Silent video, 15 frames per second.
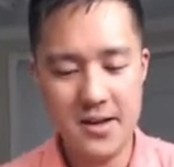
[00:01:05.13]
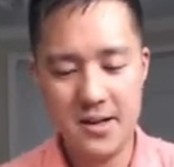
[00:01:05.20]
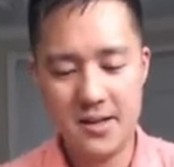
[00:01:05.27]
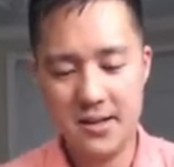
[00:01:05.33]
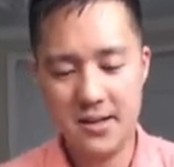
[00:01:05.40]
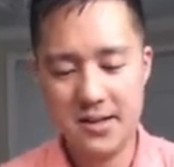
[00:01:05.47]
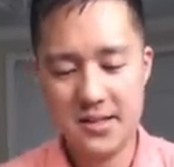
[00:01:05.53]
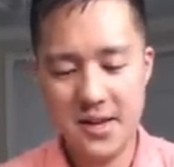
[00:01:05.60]

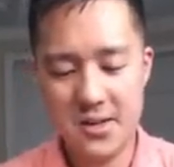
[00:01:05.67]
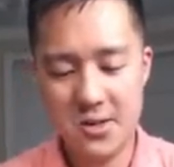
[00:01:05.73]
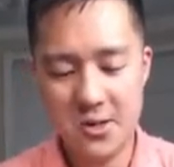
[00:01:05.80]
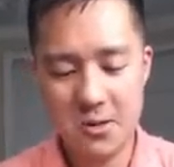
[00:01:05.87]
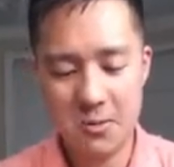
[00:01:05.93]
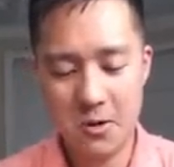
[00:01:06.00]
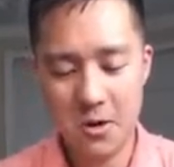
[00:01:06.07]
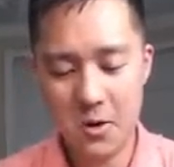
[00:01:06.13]
let's get into it.
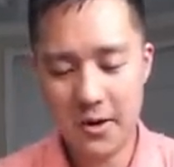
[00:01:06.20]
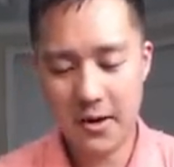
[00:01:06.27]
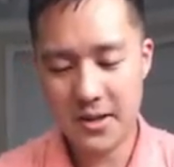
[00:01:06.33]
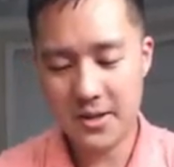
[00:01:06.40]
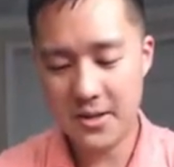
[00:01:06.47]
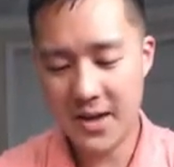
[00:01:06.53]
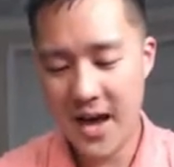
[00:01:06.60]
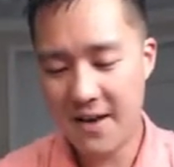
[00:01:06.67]
We're going
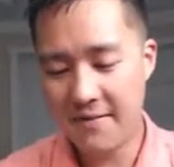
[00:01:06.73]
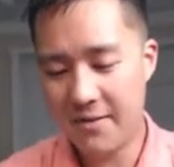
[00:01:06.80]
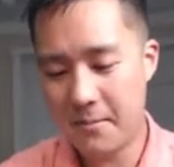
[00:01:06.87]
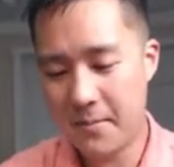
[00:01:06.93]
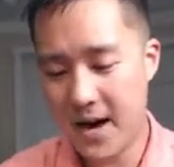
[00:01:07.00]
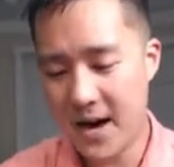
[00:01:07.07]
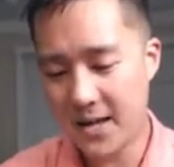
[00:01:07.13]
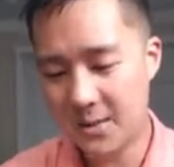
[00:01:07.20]
into half the
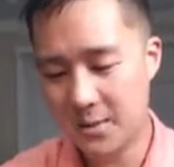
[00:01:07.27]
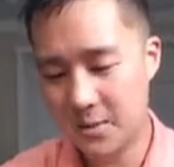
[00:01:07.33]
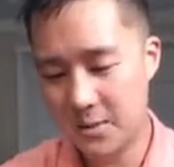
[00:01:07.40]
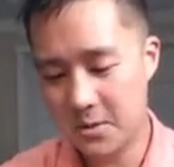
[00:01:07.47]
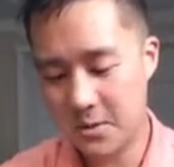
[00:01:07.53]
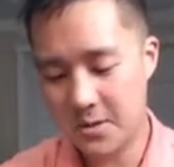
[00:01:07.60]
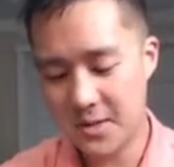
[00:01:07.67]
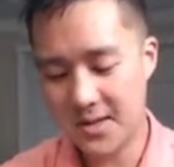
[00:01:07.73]
box. We'll
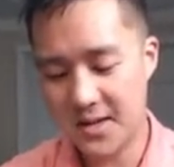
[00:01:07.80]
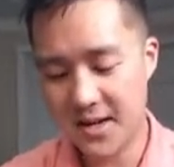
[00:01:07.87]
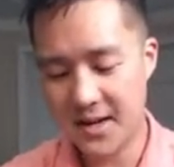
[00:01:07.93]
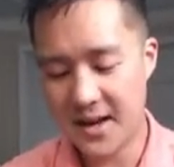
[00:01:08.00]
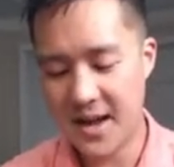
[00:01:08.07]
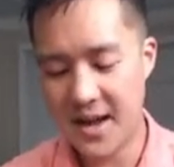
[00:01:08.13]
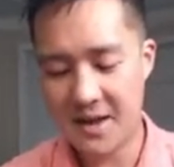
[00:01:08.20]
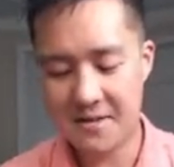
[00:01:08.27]
do the second
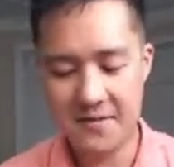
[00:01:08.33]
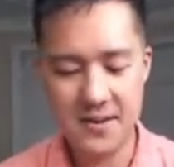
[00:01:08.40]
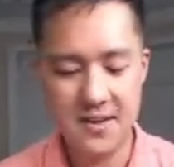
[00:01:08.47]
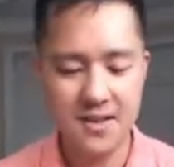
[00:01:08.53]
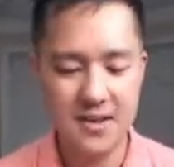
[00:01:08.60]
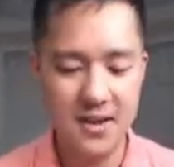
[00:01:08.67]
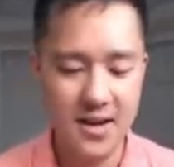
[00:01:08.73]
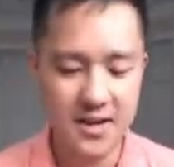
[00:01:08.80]
half in
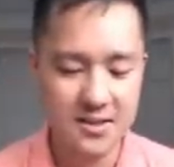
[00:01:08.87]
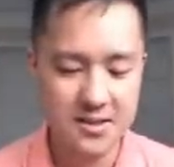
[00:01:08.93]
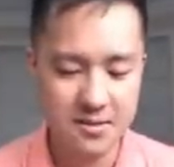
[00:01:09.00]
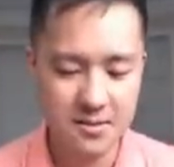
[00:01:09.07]
the next